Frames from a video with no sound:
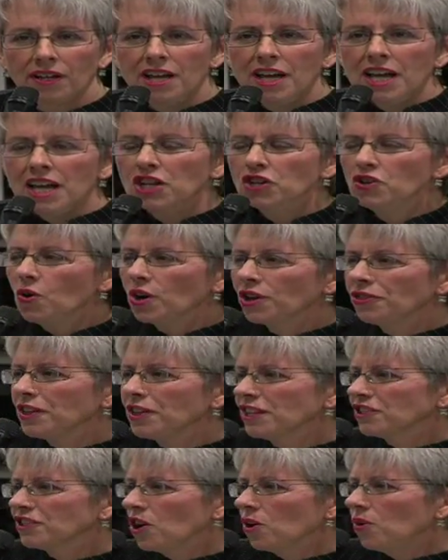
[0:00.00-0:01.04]
In
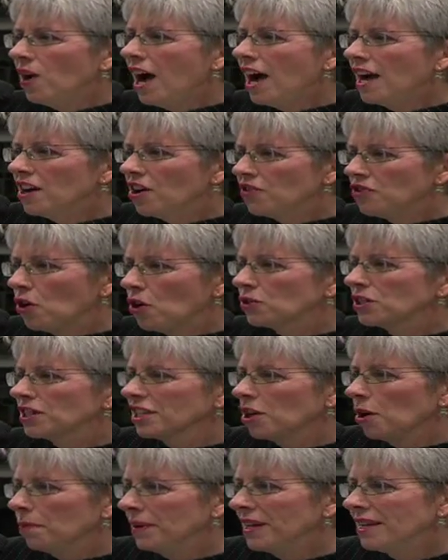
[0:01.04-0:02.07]
Northeast Ohio, those
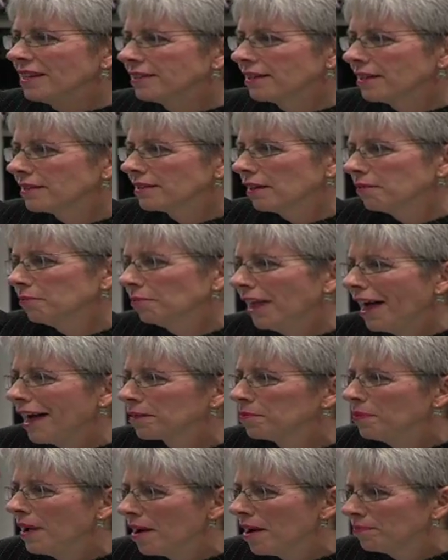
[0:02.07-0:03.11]
little pieces of black
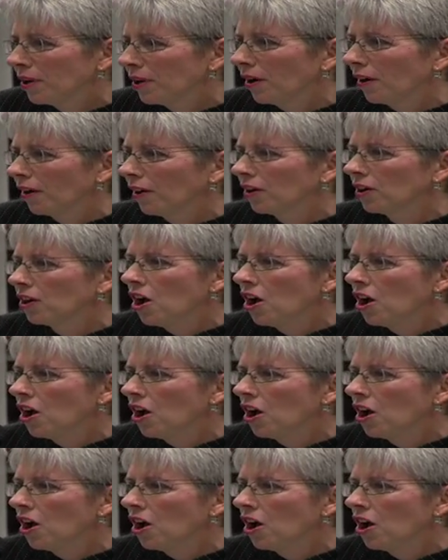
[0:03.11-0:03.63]
pepper